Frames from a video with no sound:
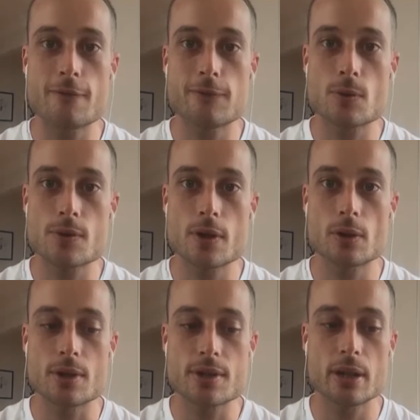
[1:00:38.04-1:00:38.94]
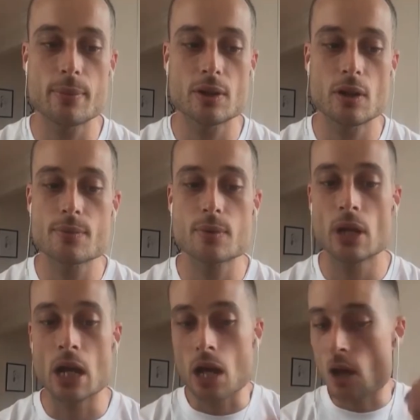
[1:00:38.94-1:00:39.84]
up going full circle. There's going to be
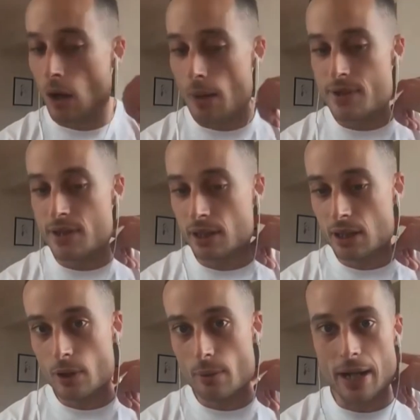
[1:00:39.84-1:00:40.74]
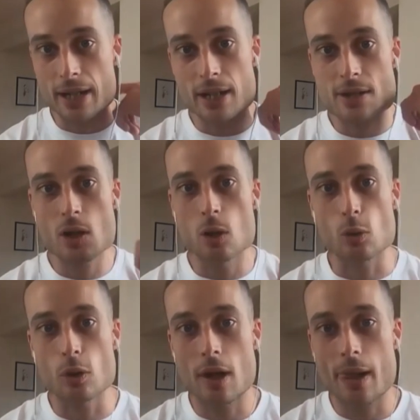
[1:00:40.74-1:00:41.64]
times when I'm sitting there when I'm 80 years
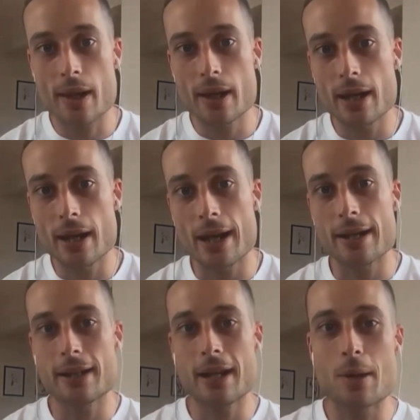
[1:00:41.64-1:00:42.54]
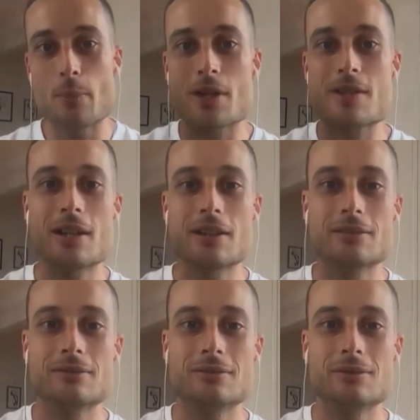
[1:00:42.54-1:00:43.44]
old and to hear my
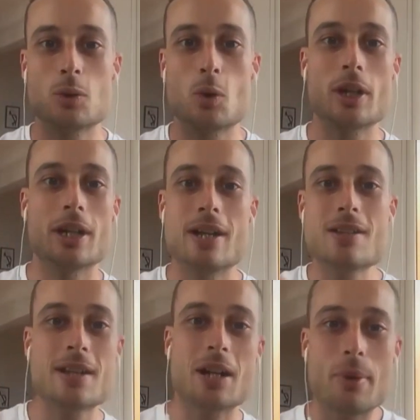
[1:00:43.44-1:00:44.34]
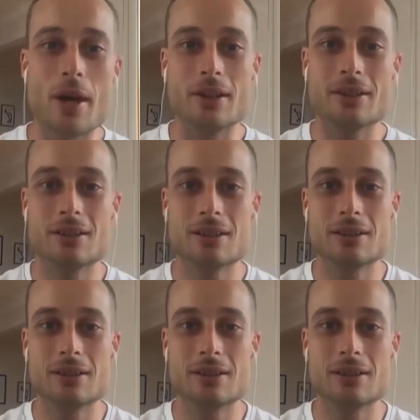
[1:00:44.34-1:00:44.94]
son talking to his son about it.